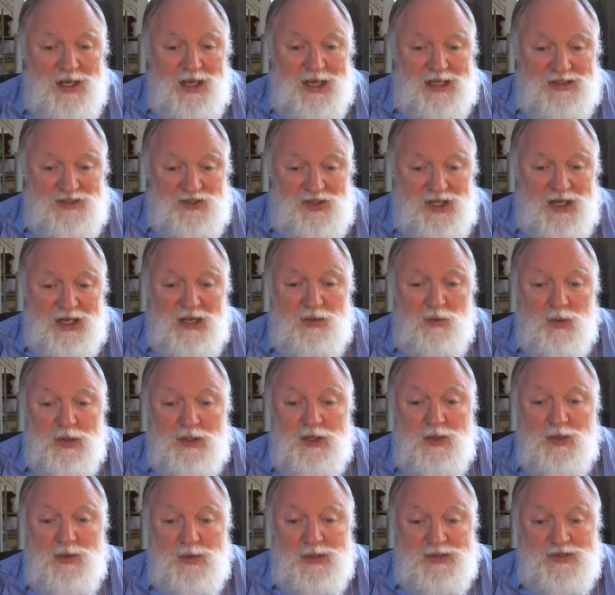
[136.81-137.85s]
as
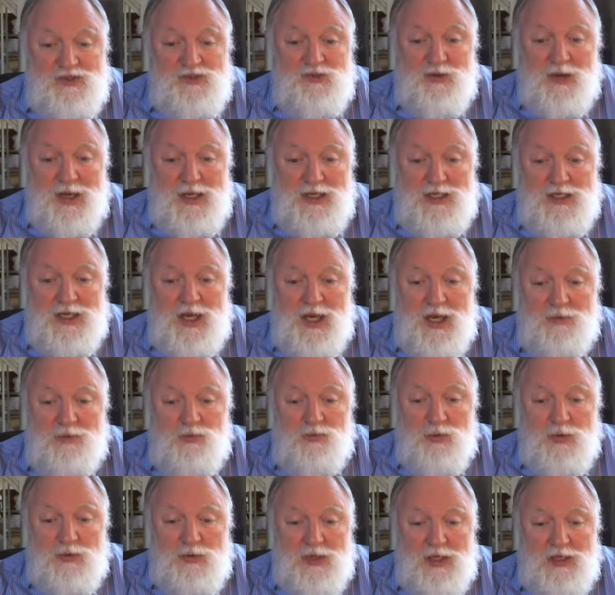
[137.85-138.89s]
anyone who has tried to
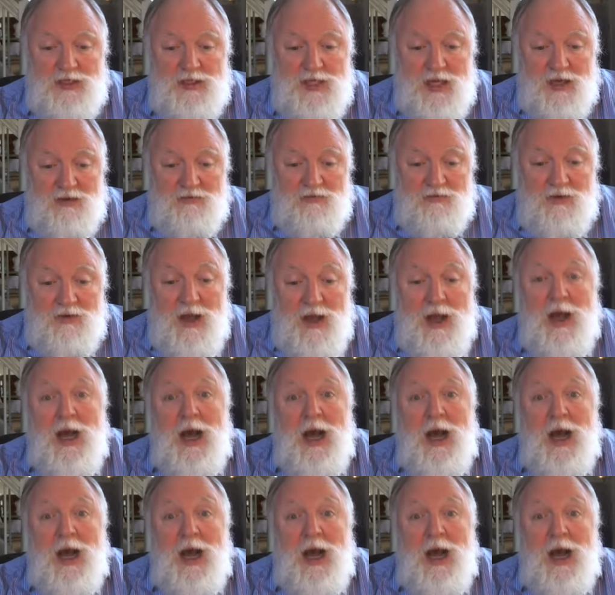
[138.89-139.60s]
uproot a tough,